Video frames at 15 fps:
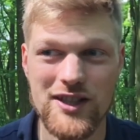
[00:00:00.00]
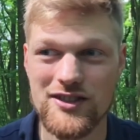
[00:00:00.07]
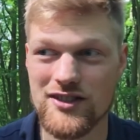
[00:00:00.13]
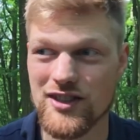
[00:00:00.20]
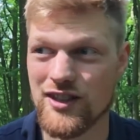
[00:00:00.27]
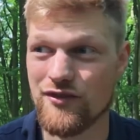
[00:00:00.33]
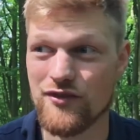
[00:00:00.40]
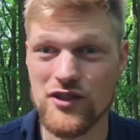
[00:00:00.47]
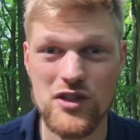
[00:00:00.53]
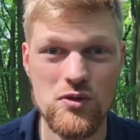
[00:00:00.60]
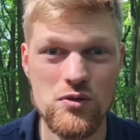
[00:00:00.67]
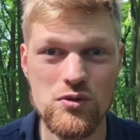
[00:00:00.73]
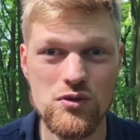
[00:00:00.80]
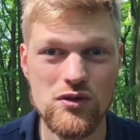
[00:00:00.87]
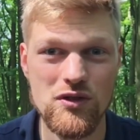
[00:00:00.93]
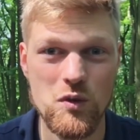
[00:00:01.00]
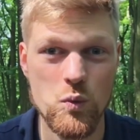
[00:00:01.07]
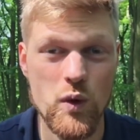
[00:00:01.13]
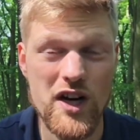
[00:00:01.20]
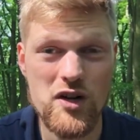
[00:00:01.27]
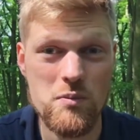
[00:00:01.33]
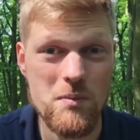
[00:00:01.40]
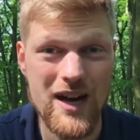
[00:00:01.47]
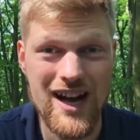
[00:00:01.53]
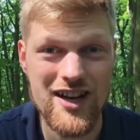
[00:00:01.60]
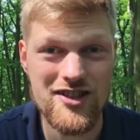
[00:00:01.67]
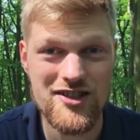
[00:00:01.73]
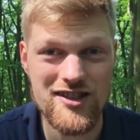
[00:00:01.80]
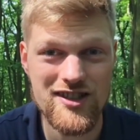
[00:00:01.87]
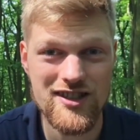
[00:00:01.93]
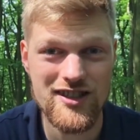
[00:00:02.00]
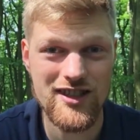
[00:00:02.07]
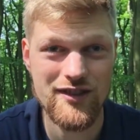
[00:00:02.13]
but if you wear a mask,